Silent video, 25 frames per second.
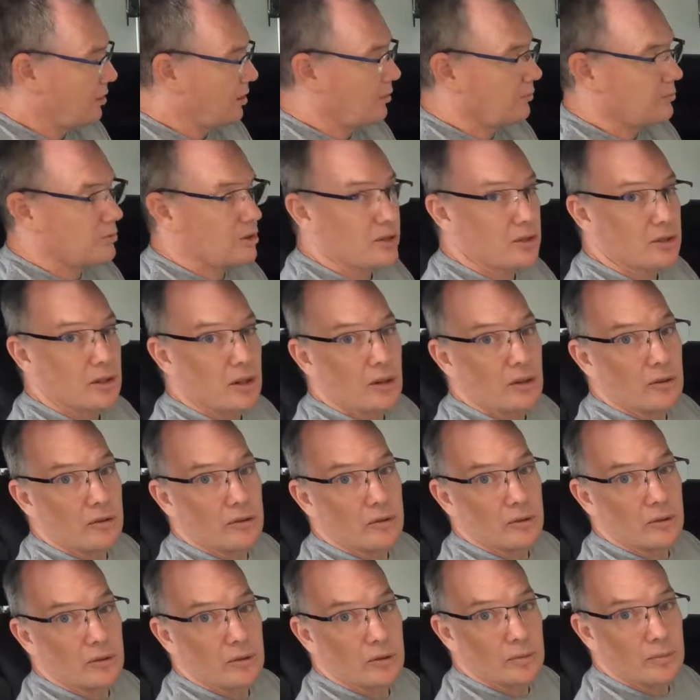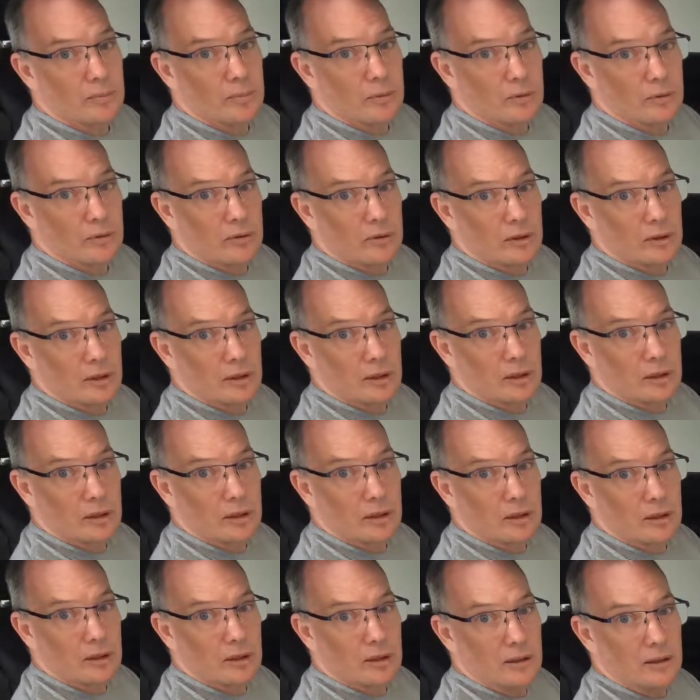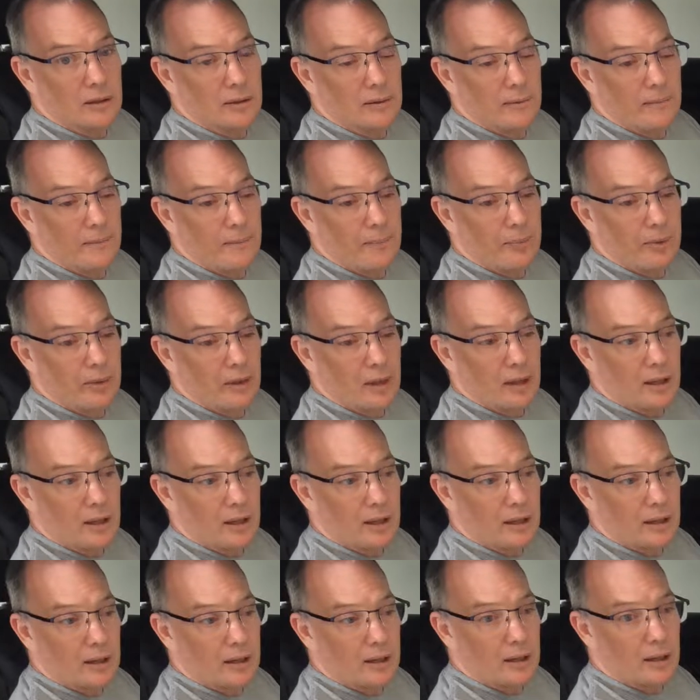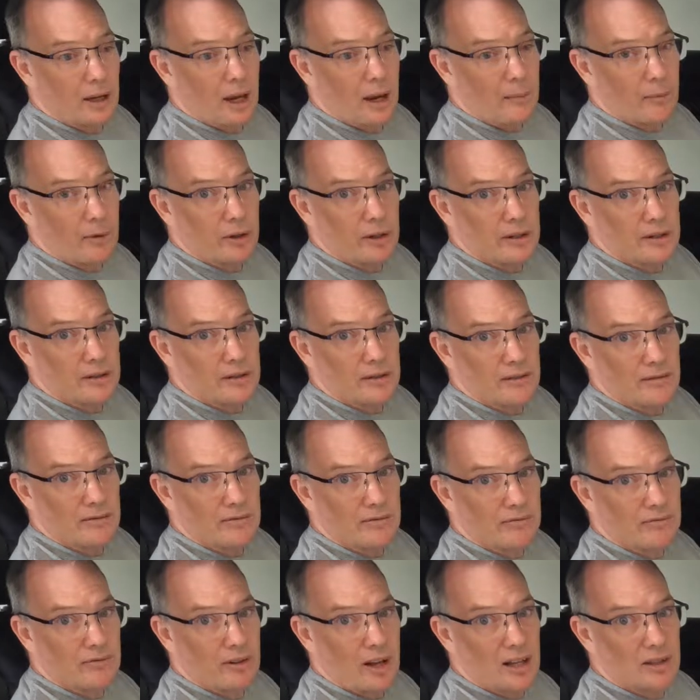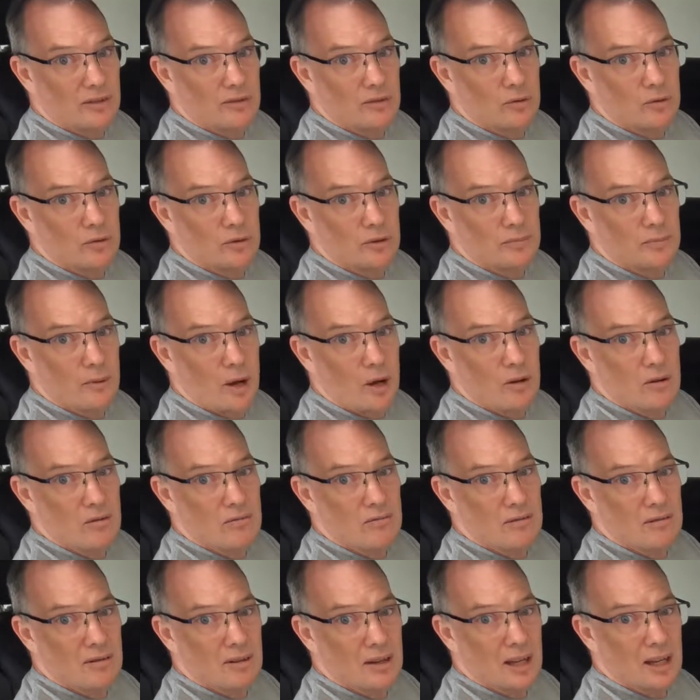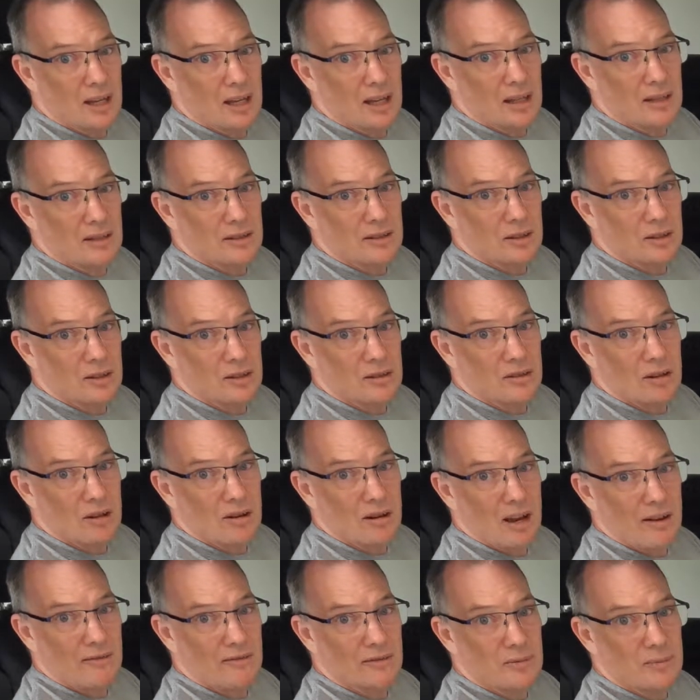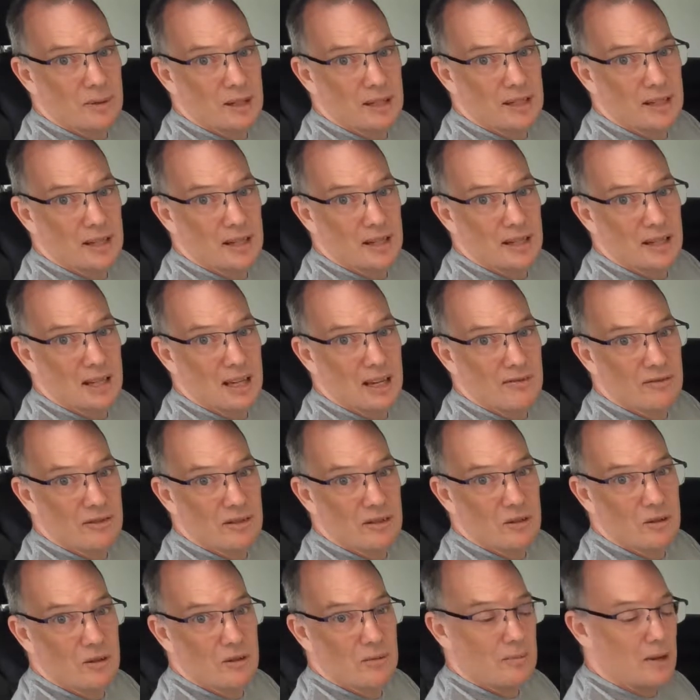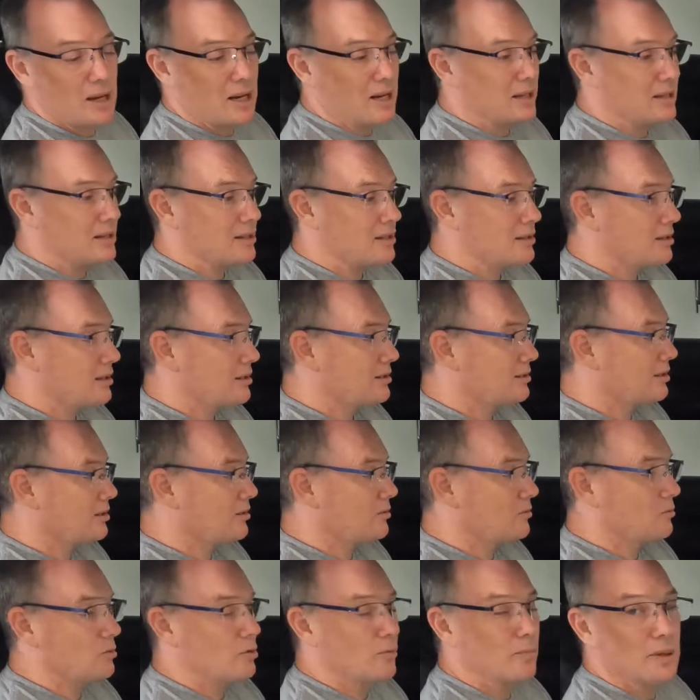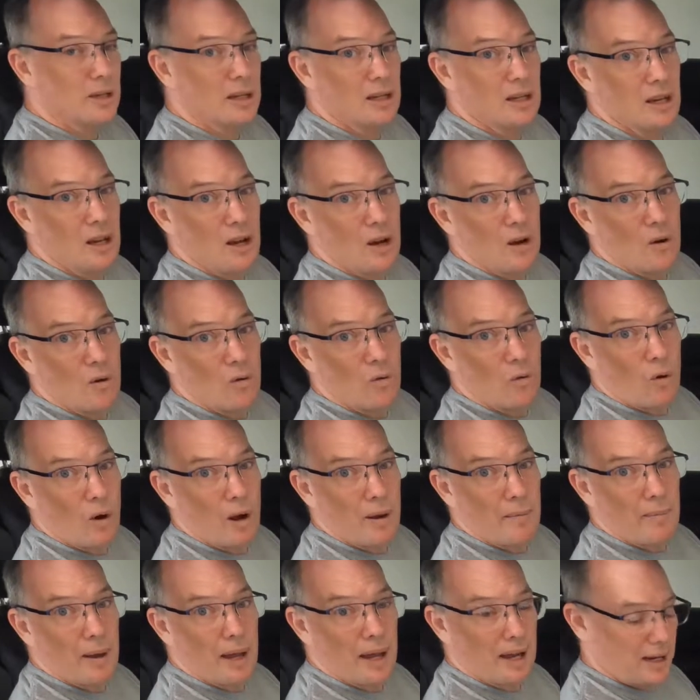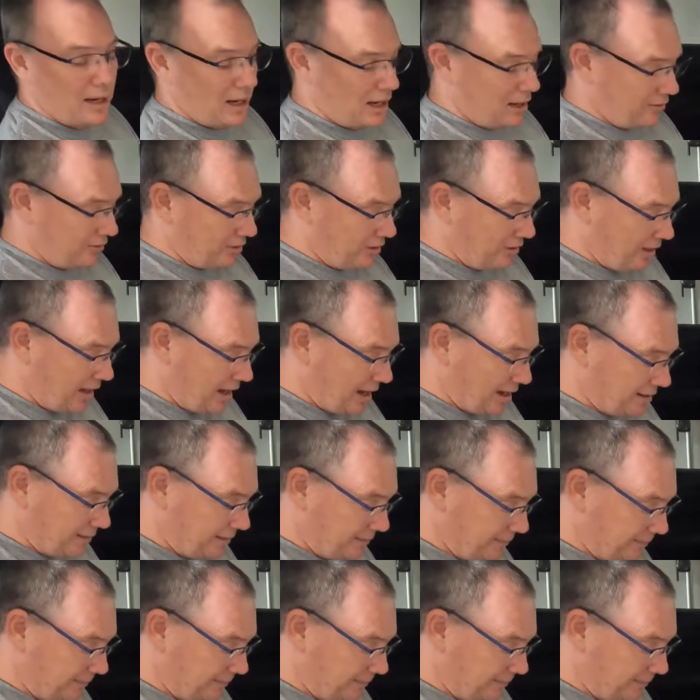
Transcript: I'm just going to put the camera into fast forward mode, so you don't have to be sitting here for 2 minutes. So we'll be right back after that.